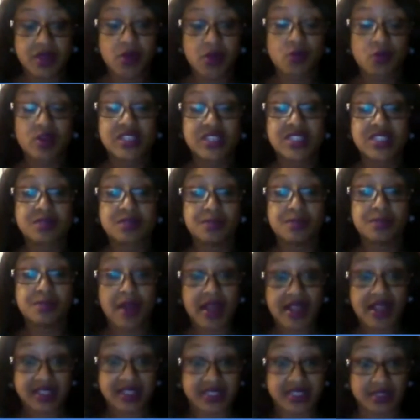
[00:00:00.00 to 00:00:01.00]

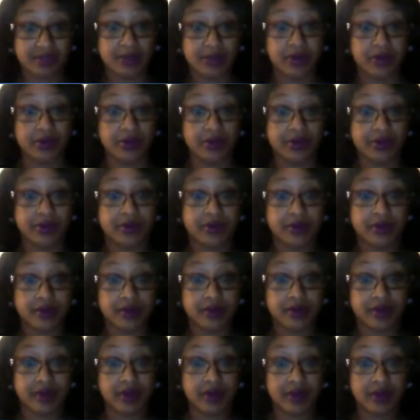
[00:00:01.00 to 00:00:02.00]
Responsible.
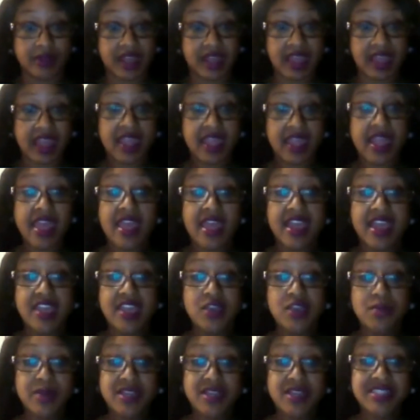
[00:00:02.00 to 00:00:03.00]
Okay? And
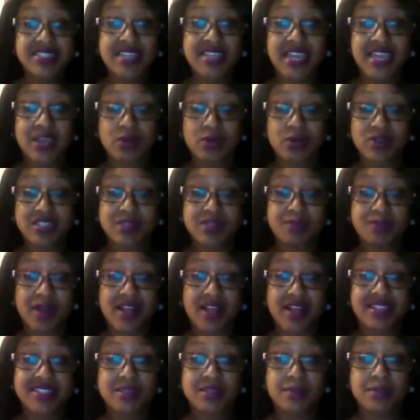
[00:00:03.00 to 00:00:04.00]
you must take
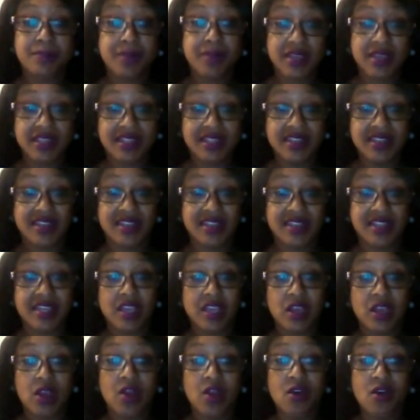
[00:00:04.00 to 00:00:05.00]

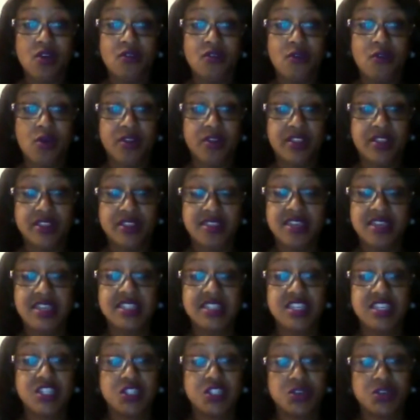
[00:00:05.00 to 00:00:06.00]
responsibility for the things
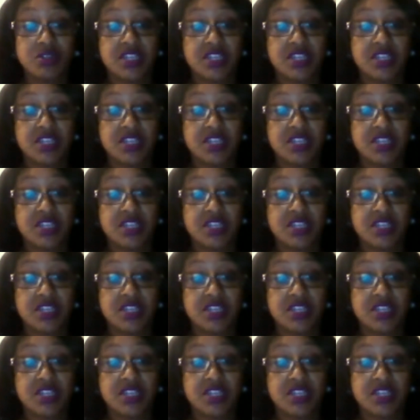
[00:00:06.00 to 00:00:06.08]
that you